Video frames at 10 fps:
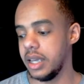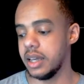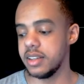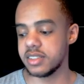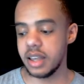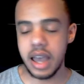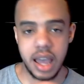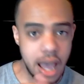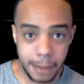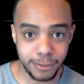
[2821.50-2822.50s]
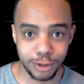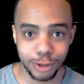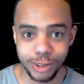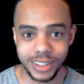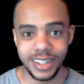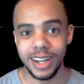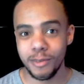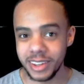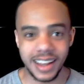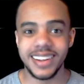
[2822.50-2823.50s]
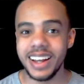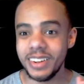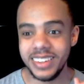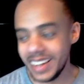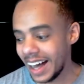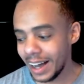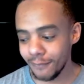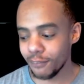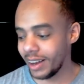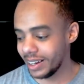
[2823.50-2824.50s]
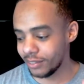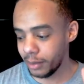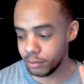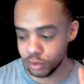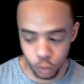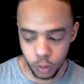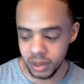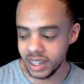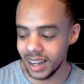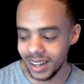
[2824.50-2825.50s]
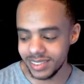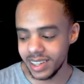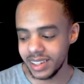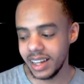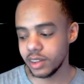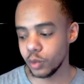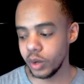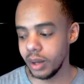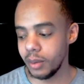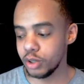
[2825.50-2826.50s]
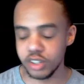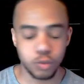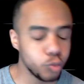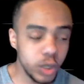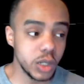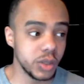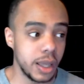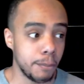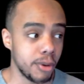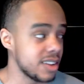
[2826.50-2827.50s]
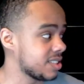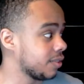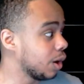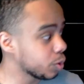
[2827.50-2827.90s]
is absolutely, without a doubt, not afraid of absorbing contact at the rim, which is really, really impressive. We're